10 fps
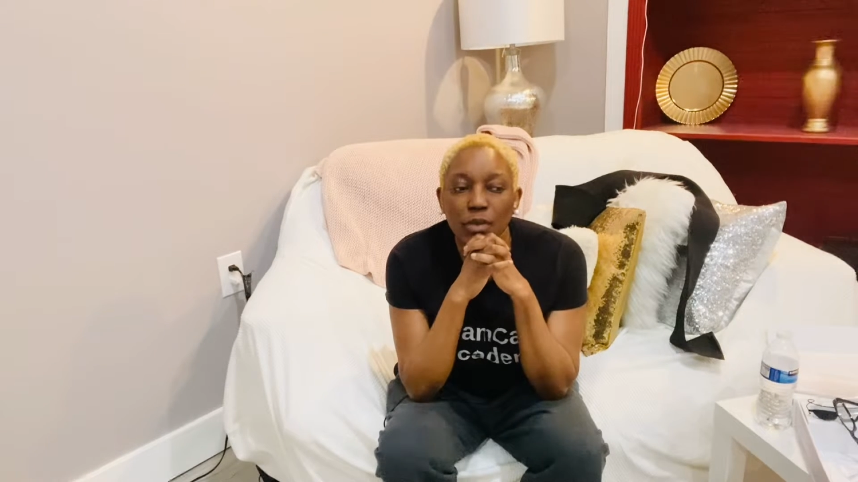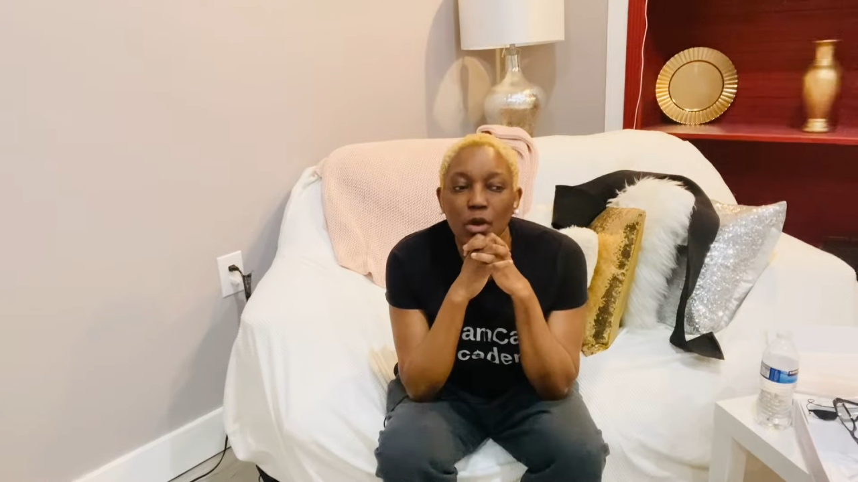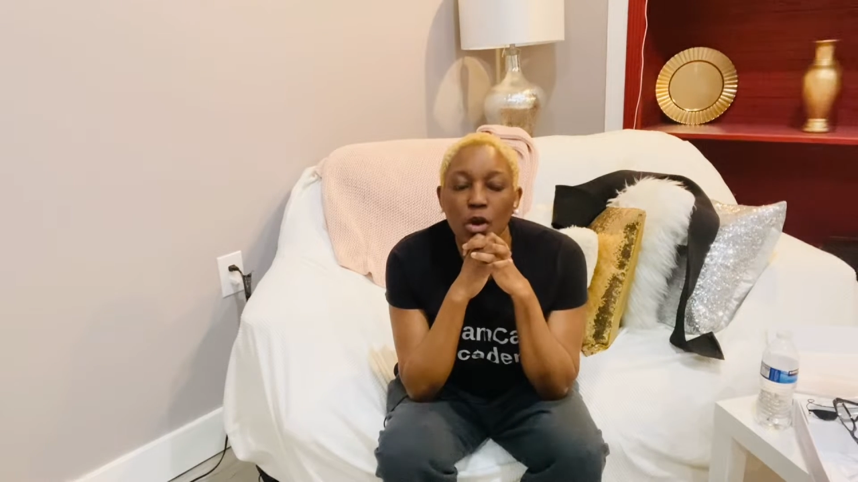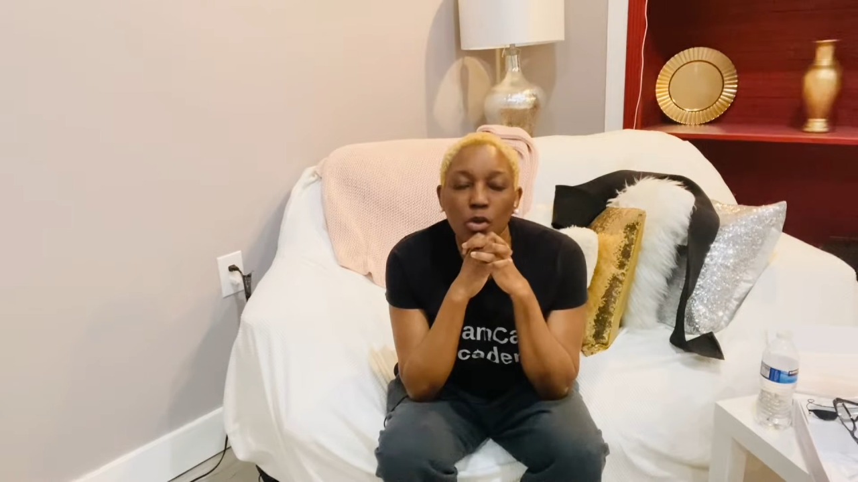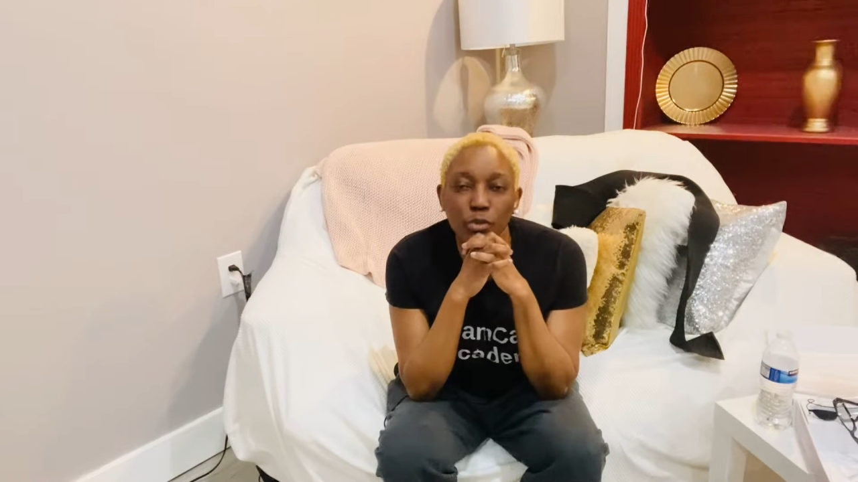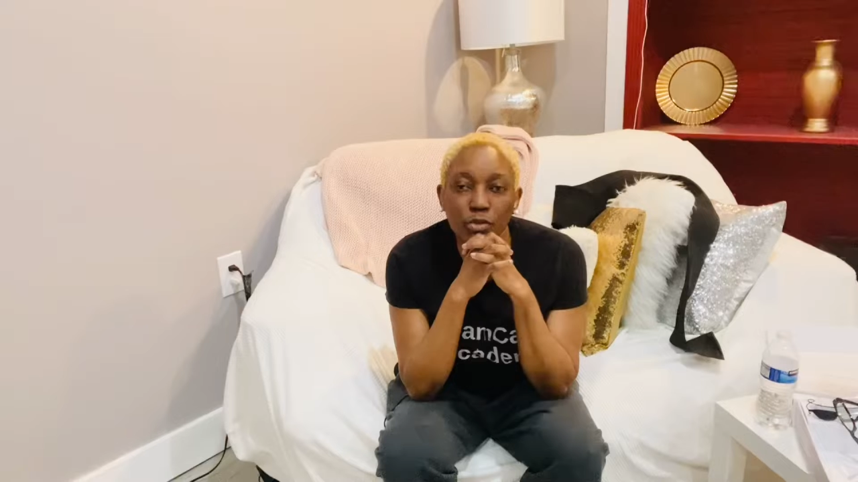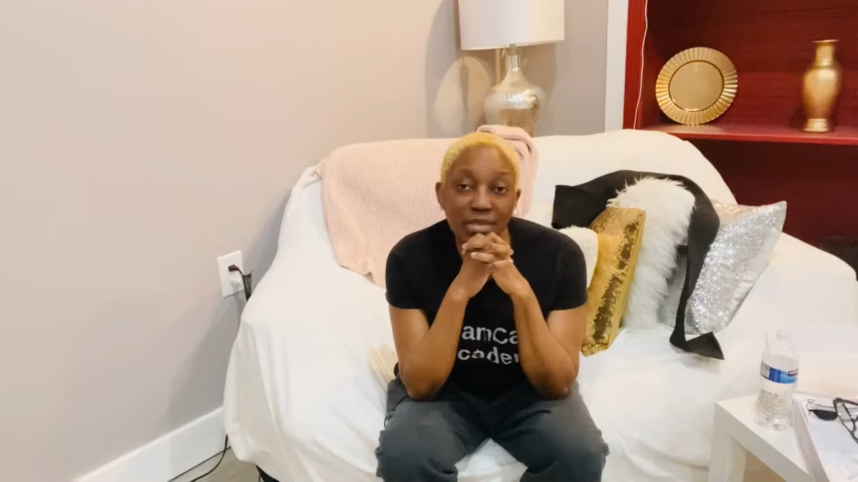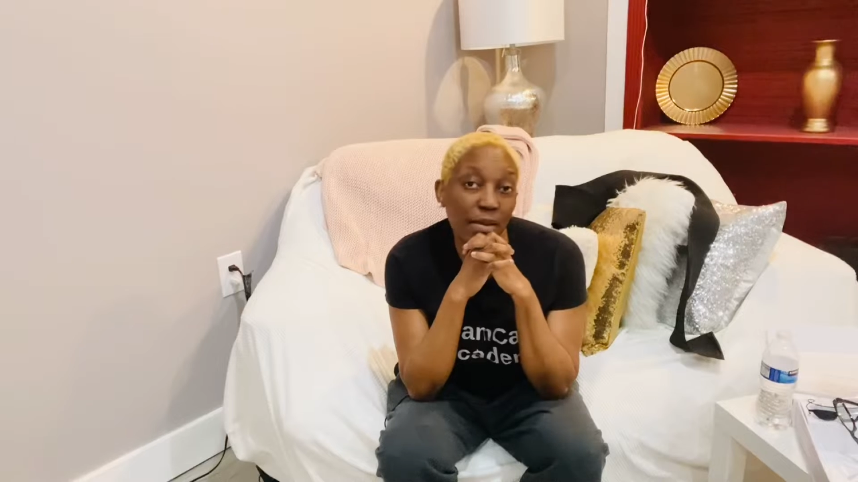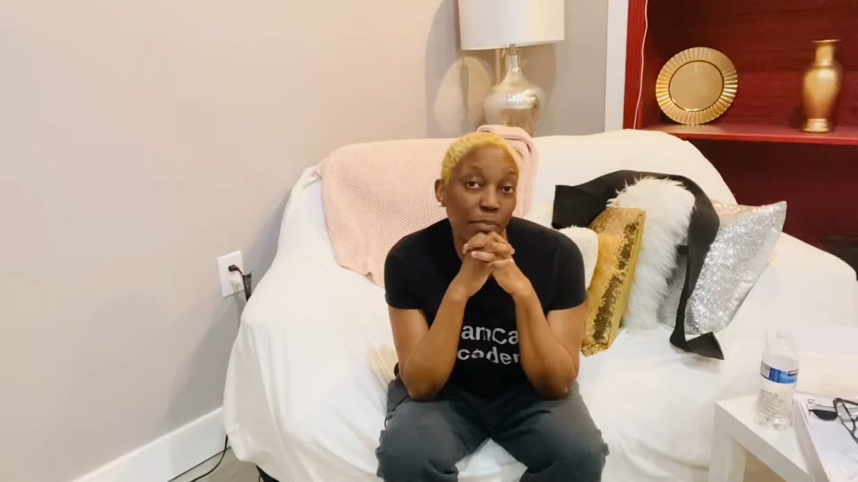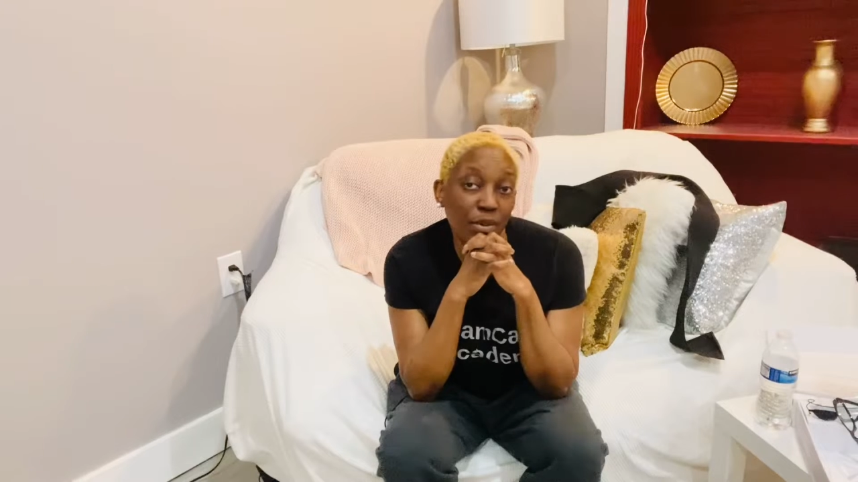all those
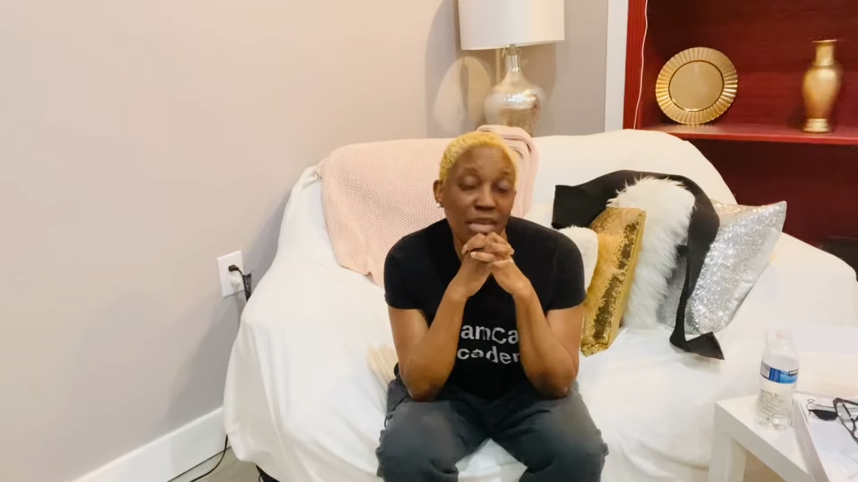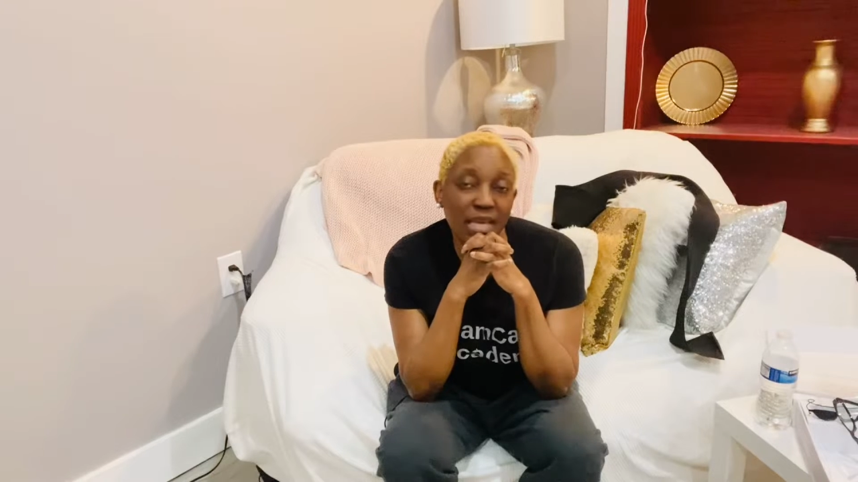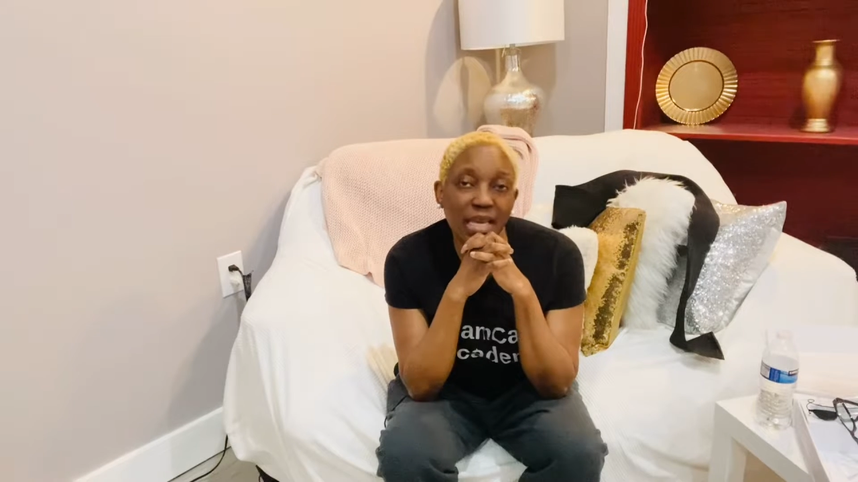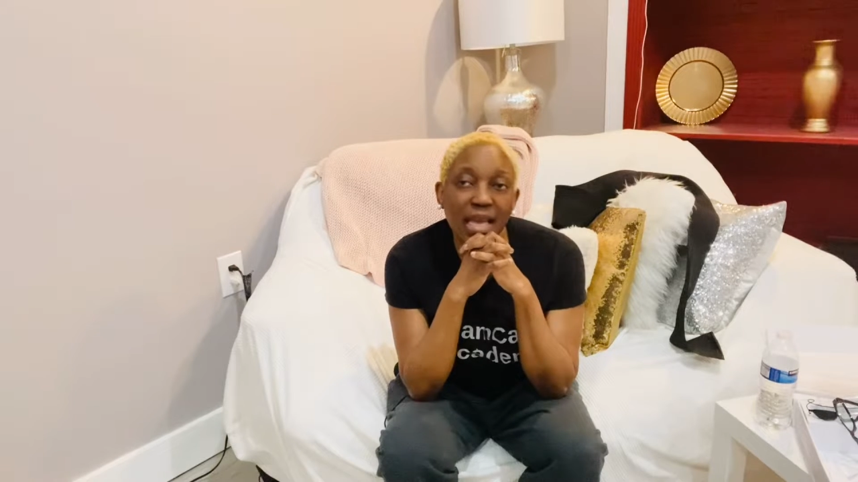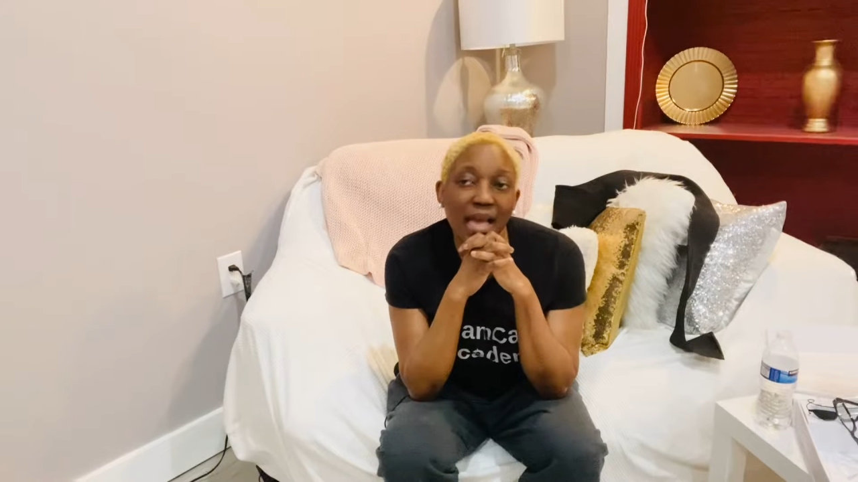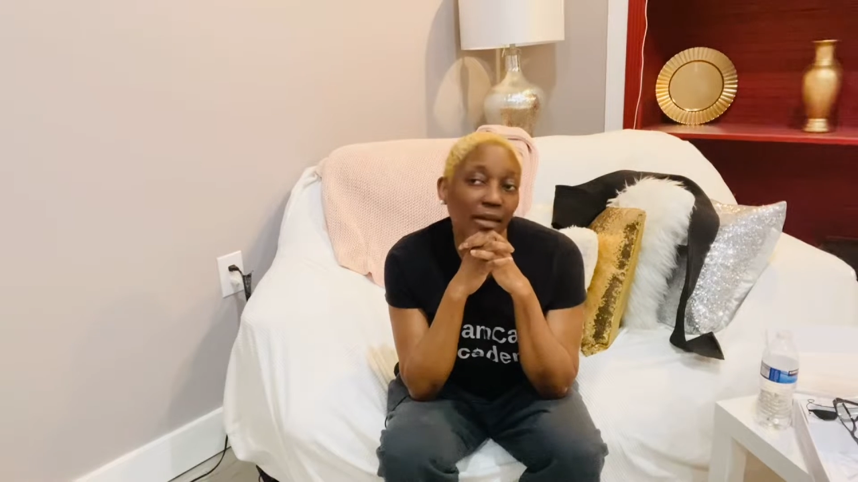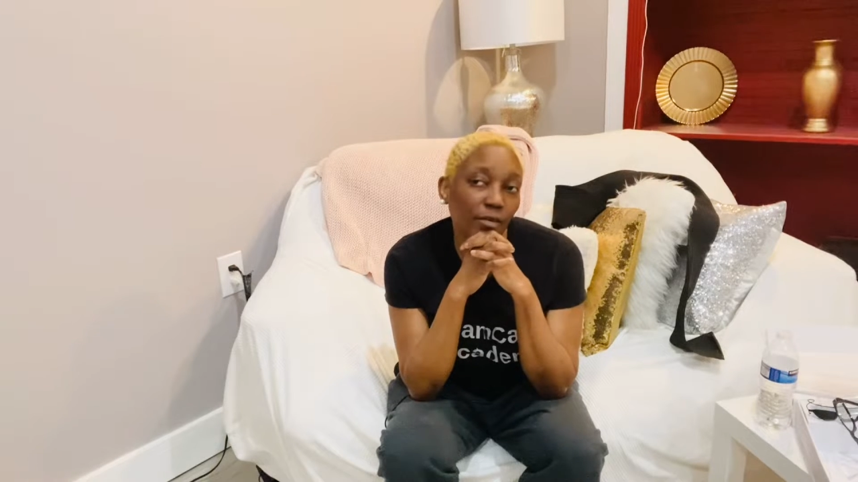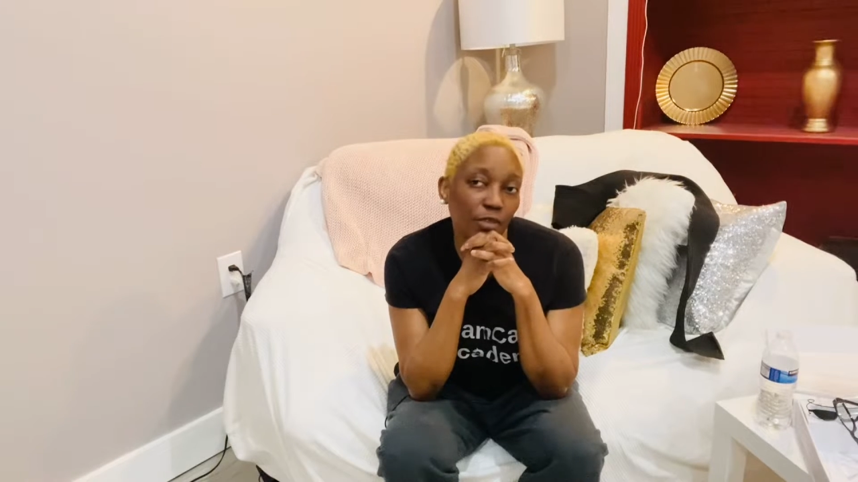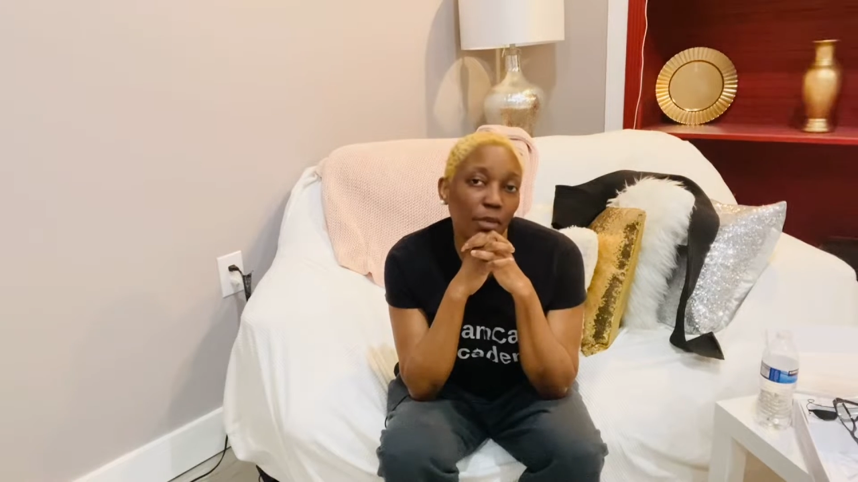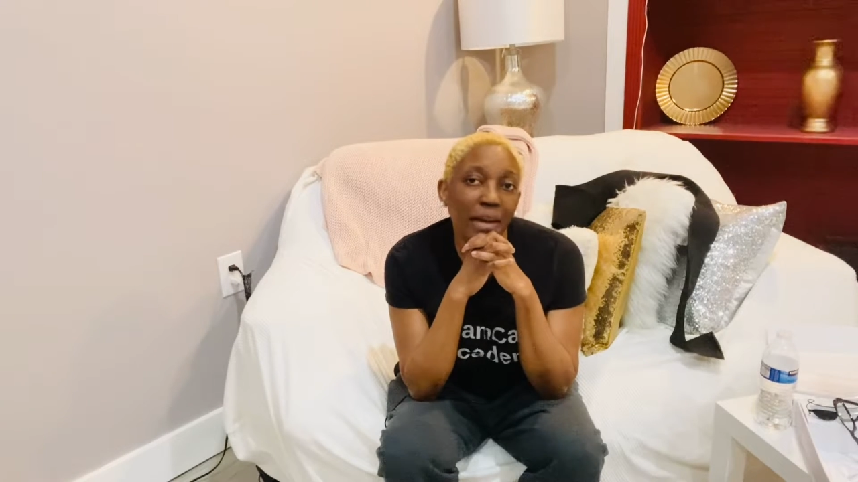debris out
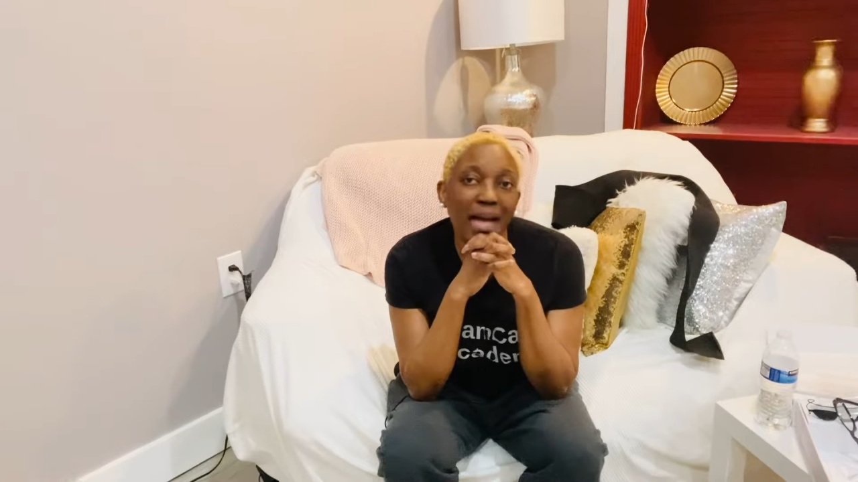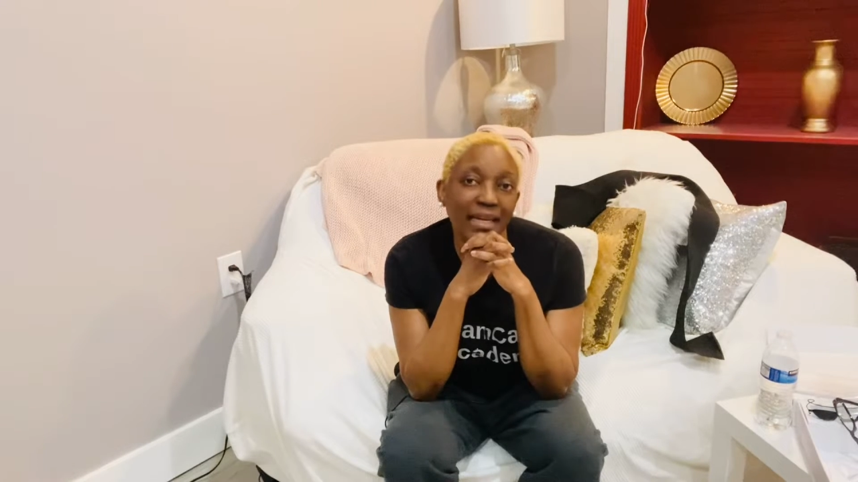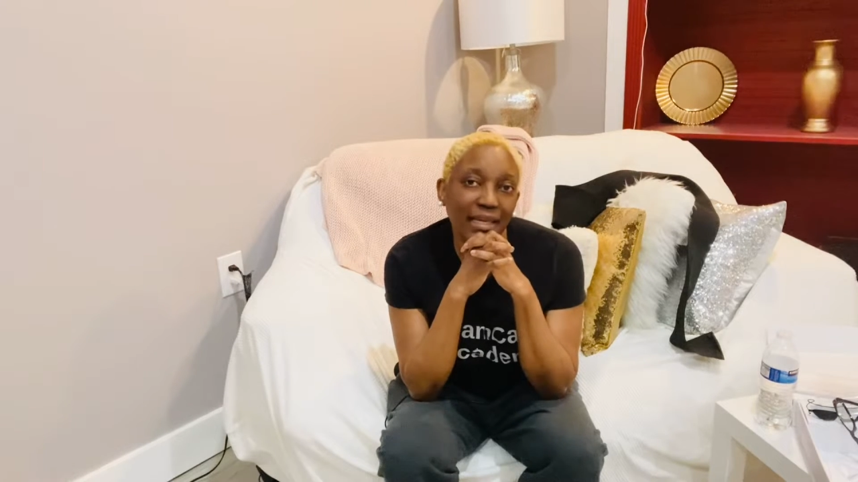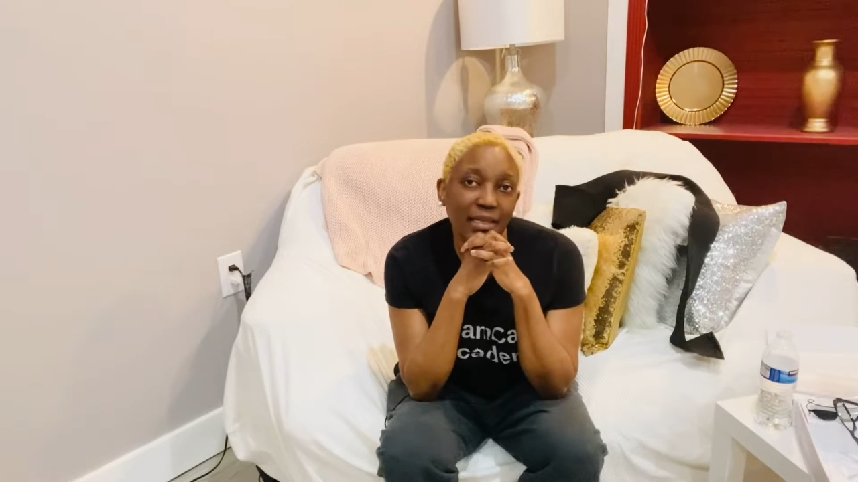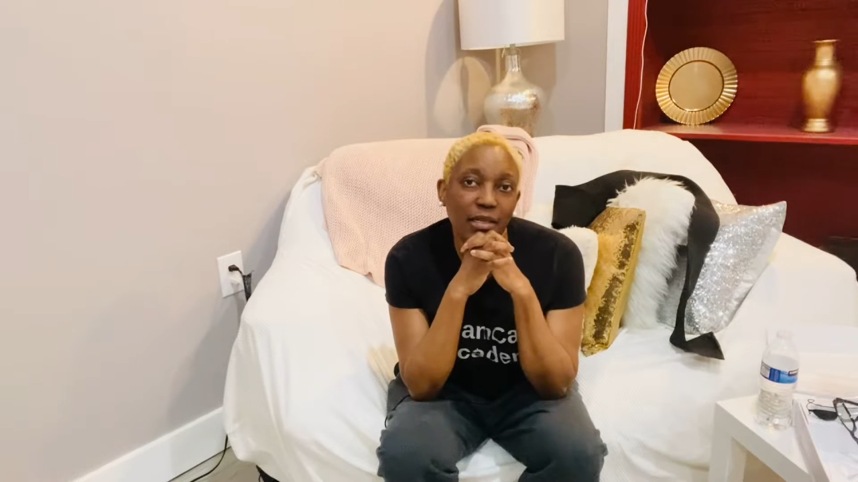of your body